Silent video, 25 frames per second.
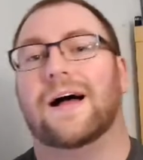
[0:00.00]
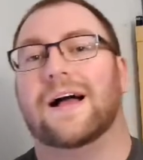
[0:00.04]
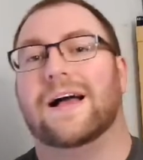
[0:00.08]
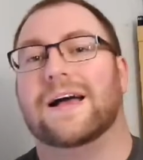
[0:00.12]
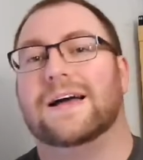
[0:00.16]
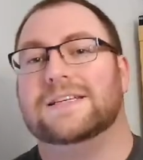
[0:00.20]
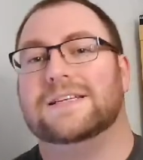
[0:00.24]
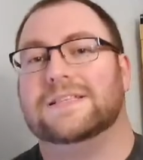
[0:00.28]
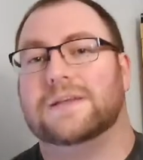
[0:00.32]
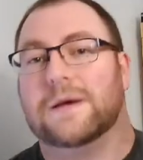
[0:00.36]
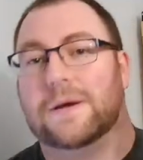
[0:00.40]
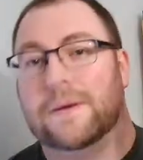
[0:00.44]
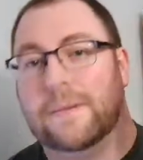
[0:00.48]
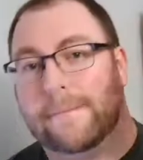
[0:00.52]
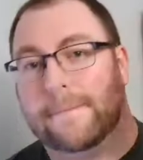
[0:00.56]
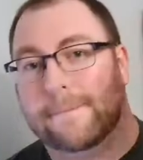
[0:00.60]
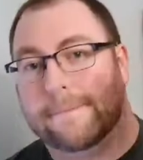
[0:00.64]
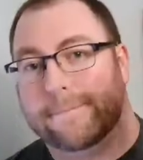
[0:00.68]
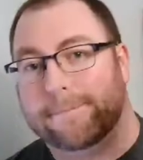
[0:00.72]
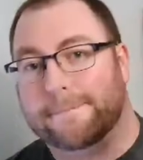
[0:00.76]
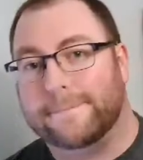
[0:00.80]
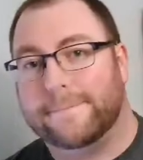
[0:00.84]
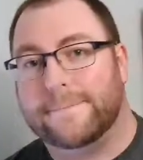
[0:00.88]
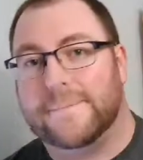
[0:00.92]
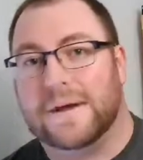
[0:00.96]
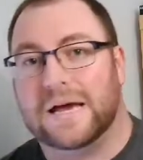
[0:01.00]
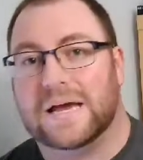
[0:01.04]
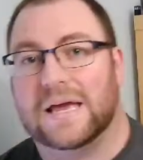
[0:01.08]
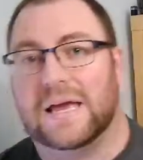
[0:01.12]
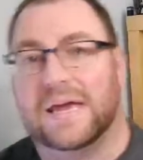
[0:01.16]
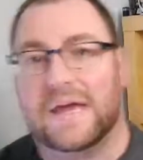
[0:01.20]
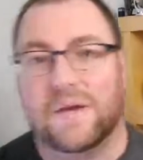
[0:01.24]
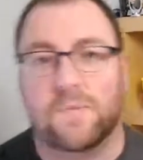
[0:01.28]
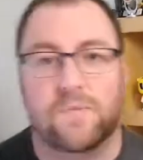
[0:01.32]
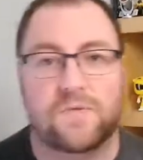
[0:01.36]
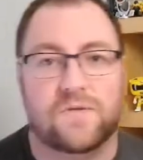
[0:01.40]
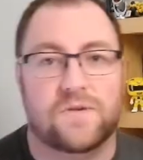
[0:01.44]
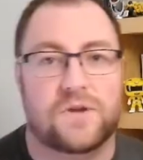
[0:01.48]
Hi guys, back
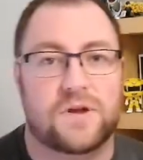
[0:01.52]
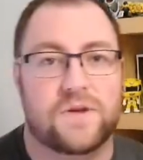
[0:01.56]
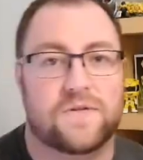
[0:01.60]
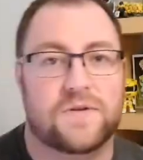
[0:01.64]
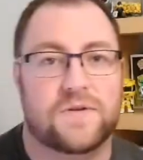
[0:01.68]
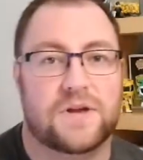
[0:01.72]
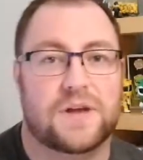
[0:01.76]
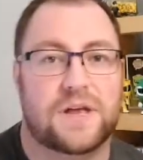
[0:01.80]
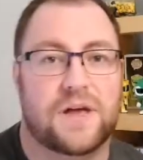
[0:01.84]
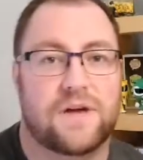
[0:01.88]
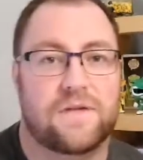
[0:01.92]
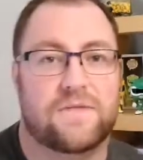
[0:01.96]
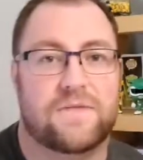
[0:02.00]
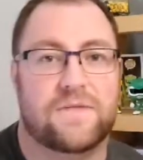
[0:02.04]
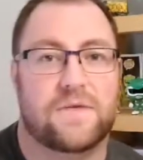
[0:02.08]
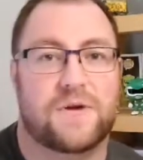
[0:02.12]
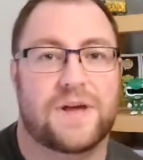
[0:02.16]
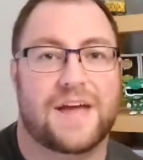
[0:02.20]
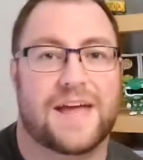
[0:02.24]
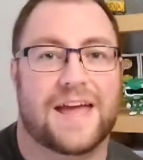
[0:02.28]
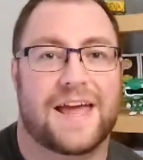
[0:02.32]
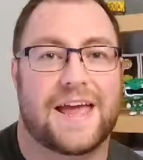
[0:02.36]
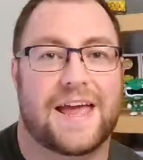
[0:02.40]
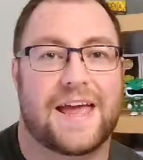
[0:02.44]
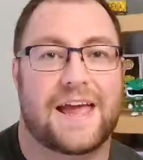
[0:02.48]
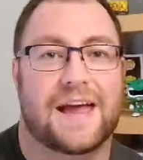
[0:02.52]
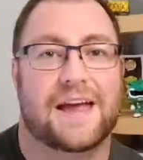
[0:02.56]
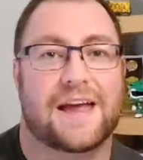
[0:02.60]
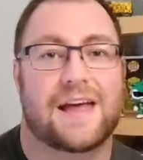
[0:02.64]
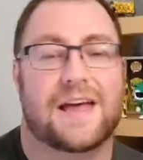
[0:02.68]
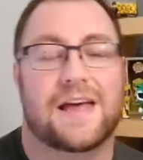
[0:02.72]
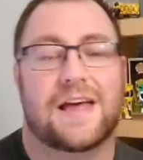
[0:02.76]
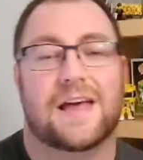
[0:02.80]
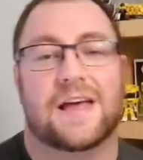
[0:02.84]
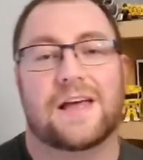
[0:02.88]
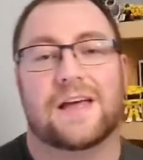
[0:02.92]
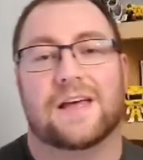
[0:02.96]
again with a new video for you here.